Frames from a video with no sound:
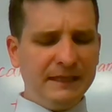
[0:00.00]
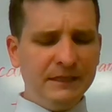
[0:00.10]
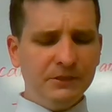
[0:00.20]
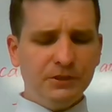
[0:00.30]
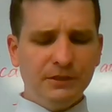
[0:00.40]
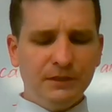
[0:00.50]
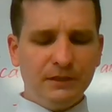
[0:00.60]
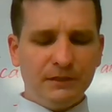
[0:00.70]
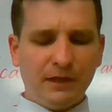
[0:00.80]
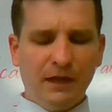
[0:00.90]
each
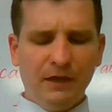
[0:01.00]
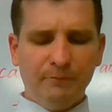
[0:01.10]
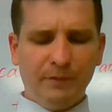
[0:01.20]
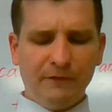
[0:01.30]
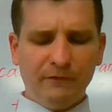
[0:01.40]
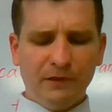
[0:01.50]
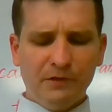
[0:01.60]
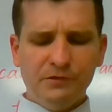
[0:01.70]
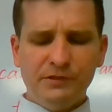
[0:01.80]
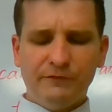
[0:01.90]
year to hunt
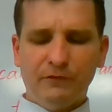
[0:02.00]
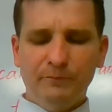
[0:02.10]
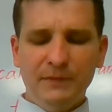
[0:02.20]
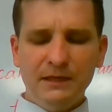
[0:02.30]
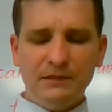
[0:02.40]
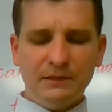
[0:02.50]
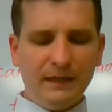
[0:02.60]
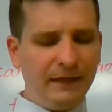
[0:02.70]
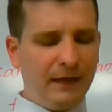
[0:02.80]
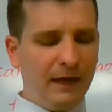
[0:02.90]
buffaloes for meat
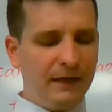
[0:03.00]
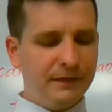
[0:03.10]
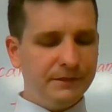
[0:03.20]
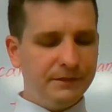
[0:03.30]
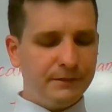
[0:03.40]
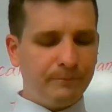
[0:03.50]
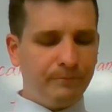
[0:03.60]
and hides.